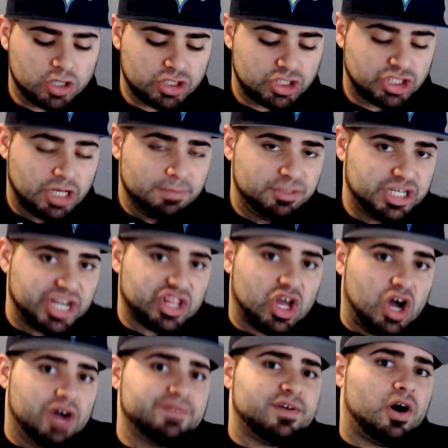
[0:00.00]
subject
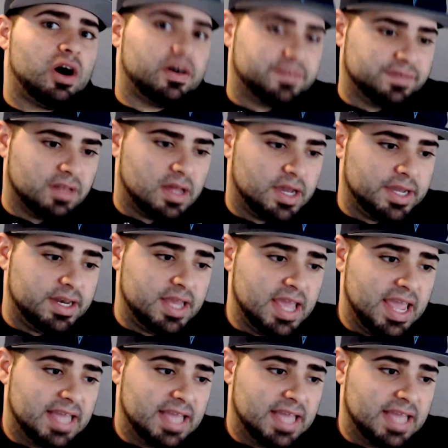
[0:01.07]
of offline,